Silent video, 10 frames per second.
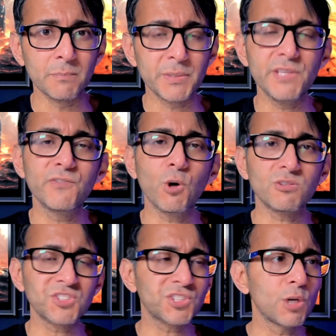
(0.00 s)
but you've got
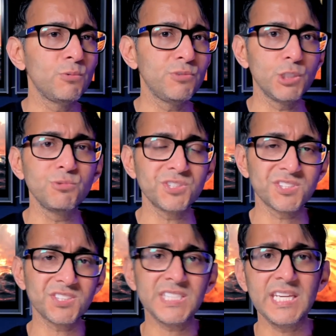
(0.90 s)
so used to
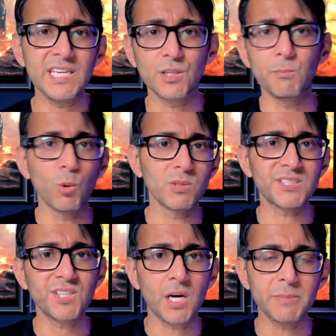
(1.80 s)
seeing them all the
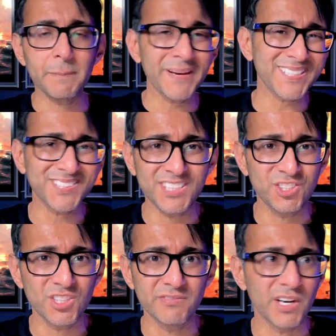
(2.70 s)
time, you pass
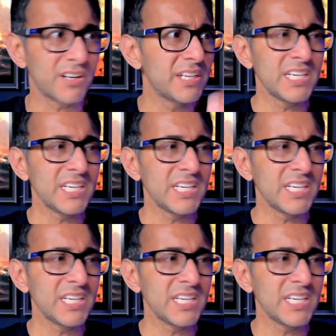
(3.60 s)
each other.